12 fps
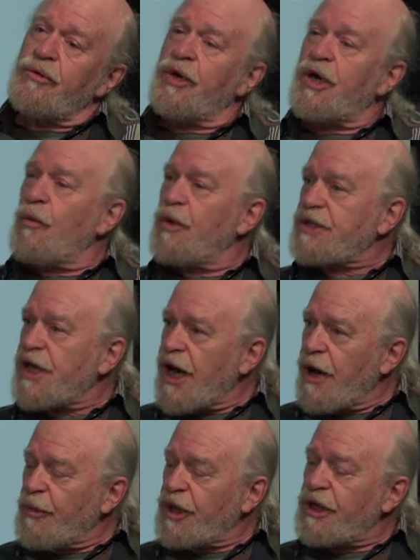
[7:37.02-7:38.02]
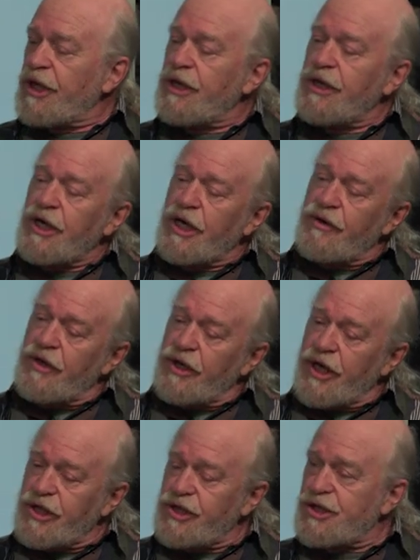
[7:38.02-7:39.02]
look at what's happened in the
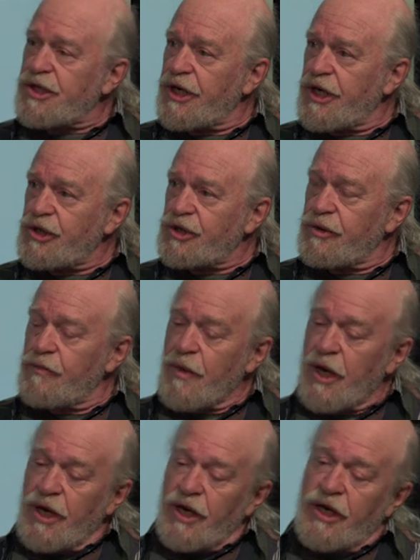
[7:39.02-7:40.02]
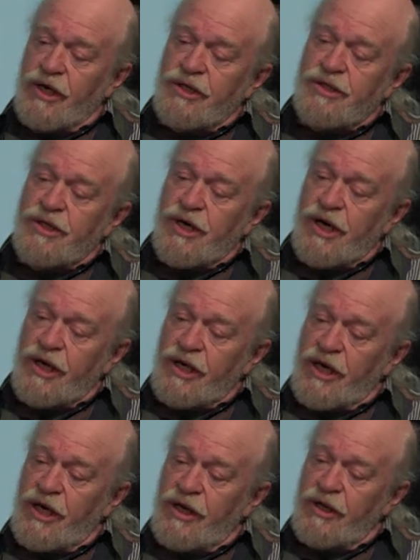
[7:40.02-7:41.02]
legislature, is that
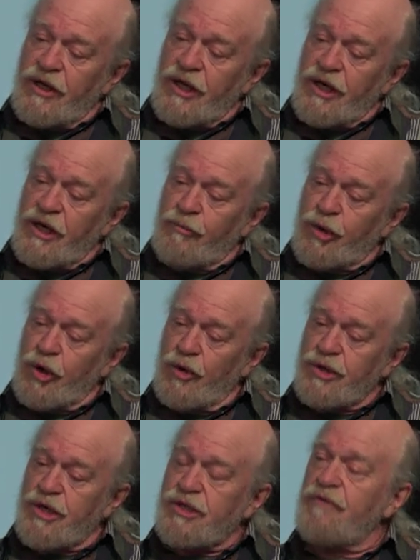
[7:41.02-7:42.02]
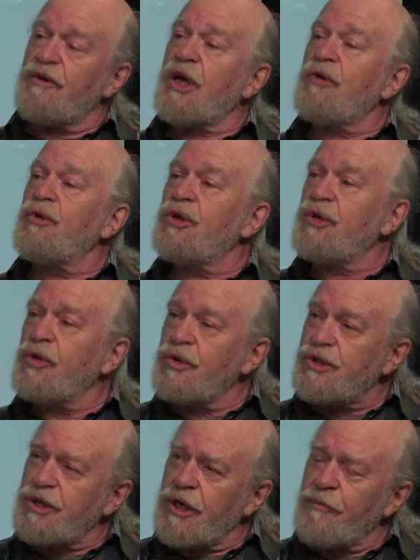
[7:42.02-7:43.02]
in the process of
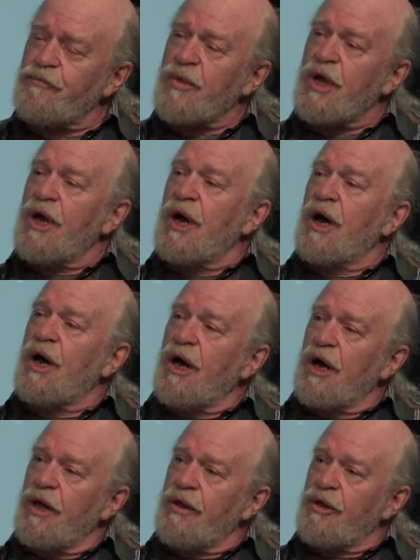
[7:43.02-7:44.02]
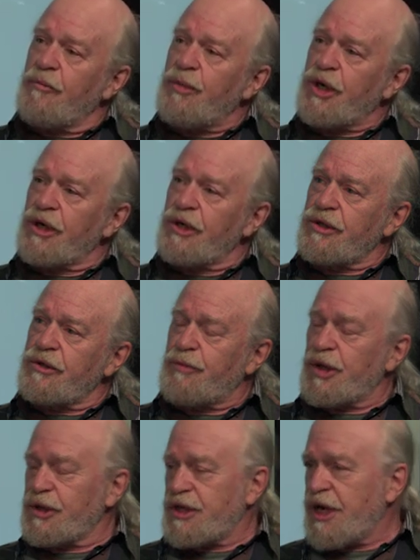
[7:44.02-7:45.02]
introducing the
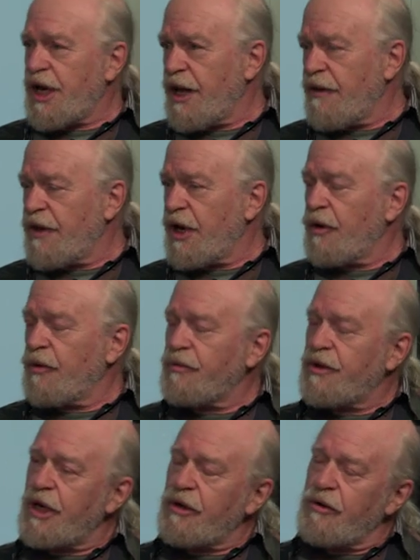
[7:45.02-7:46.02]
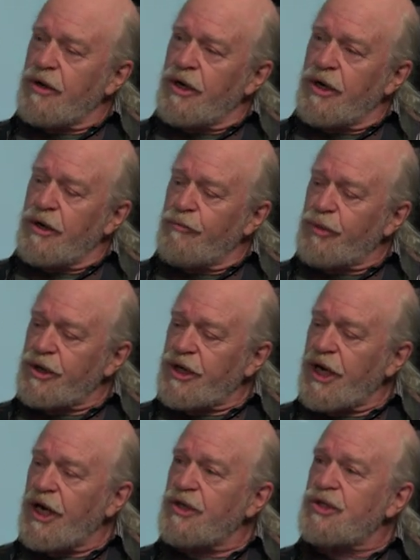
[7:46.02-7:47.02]
Bill 10 that
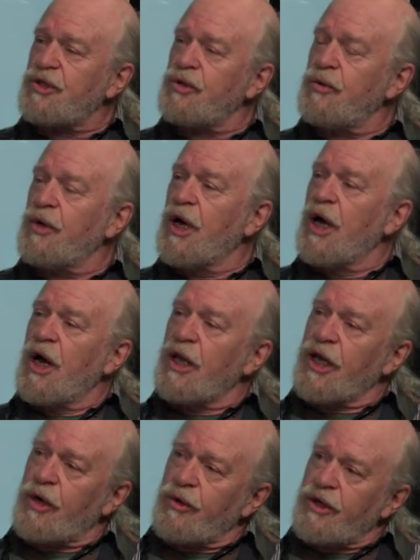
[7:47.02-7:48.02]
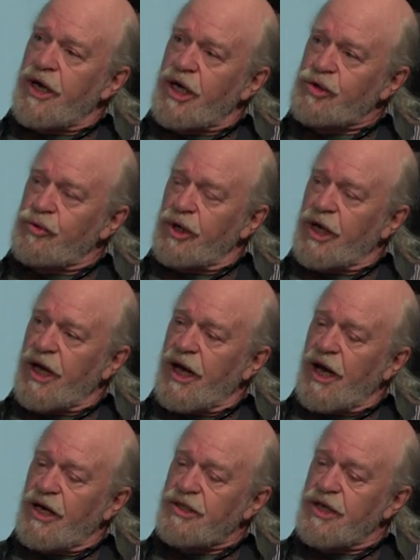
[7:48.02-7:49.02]
pertains to liquid natural
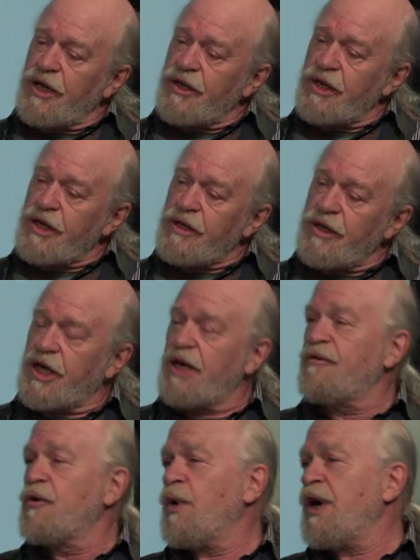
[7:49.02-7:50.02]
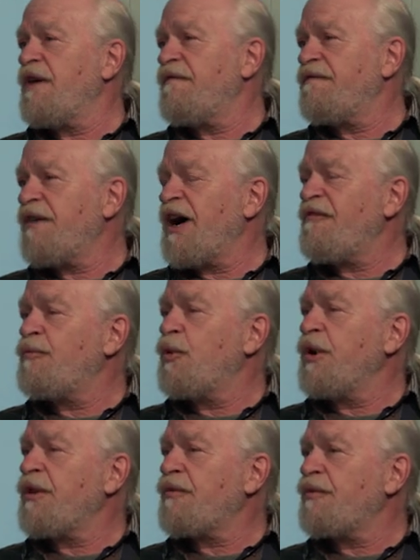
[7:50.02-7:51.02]
gas and the giveaway of
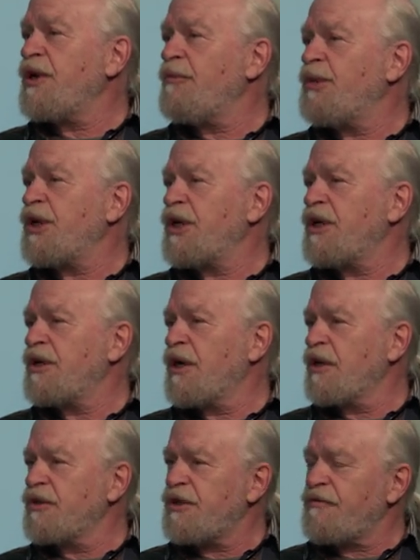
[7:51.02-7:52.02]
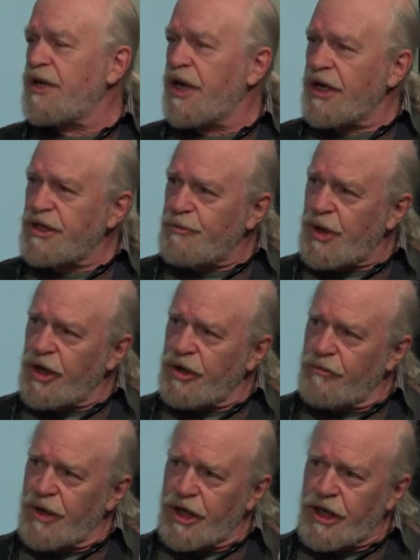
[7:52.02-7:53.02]
$5.3 billion of
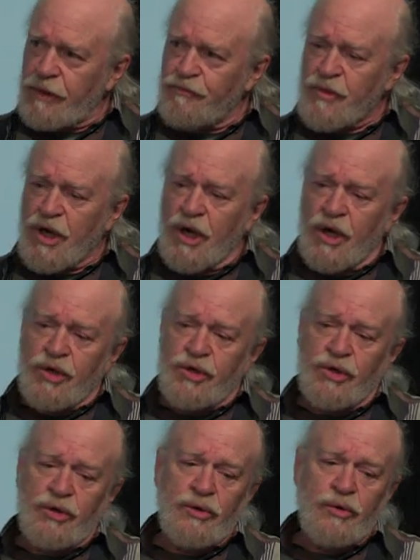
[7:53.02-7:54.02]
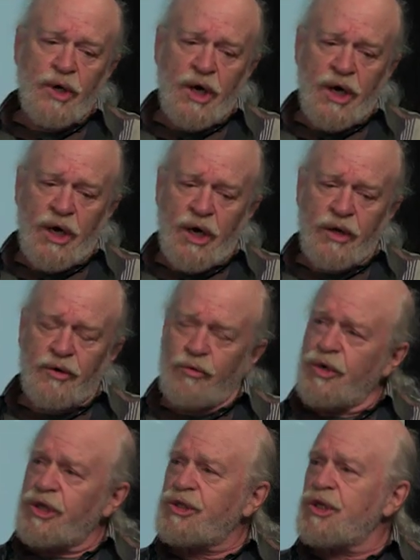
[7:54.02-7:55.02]
taxpayer money to the
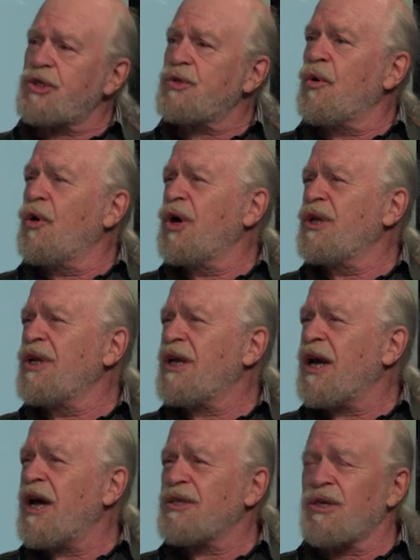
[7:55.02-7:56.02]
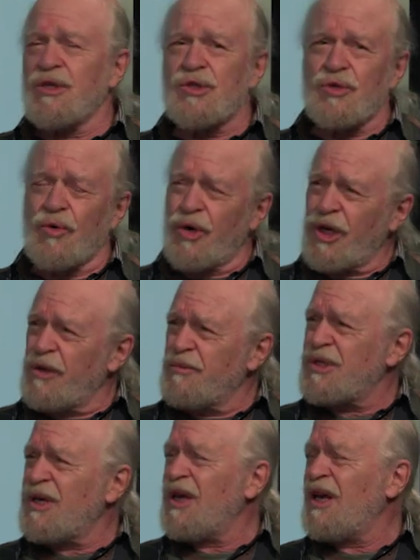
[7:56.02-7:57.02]
richest oil and gas
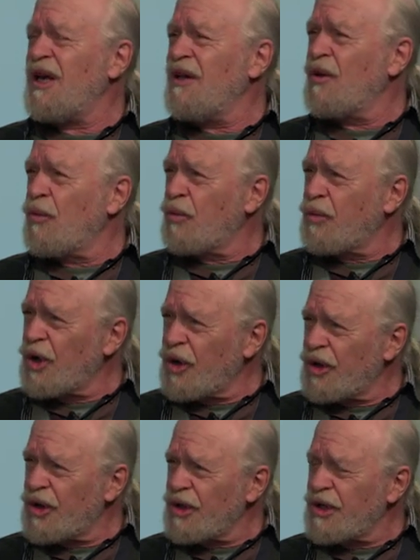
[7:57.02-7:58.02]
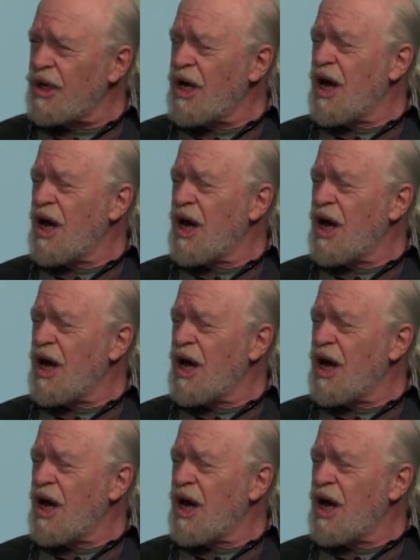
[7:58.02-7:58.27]
consortiums in the world,